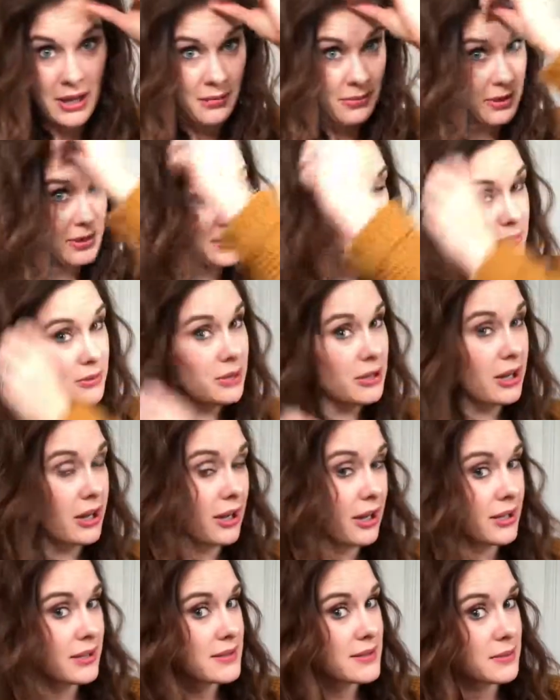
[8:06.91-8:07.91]
That's what I
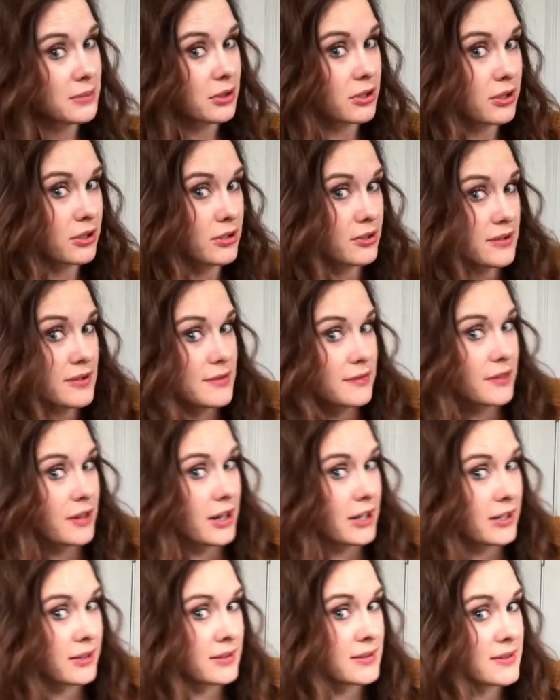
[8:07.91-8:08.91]
got. Some curls,
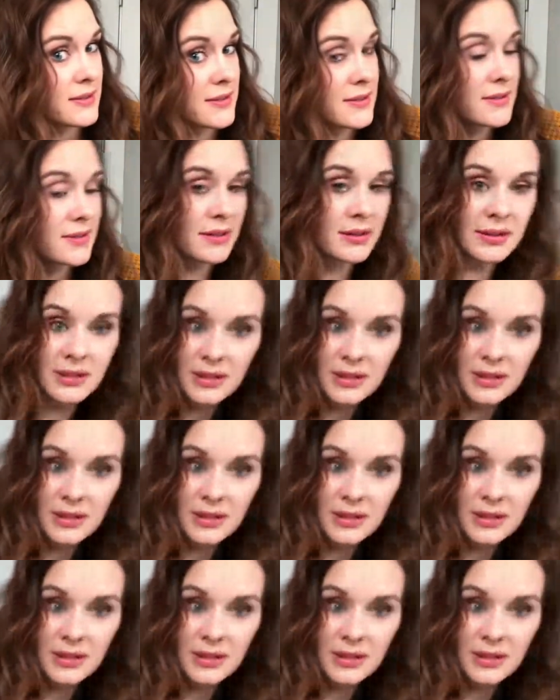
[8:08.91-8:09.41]
friends.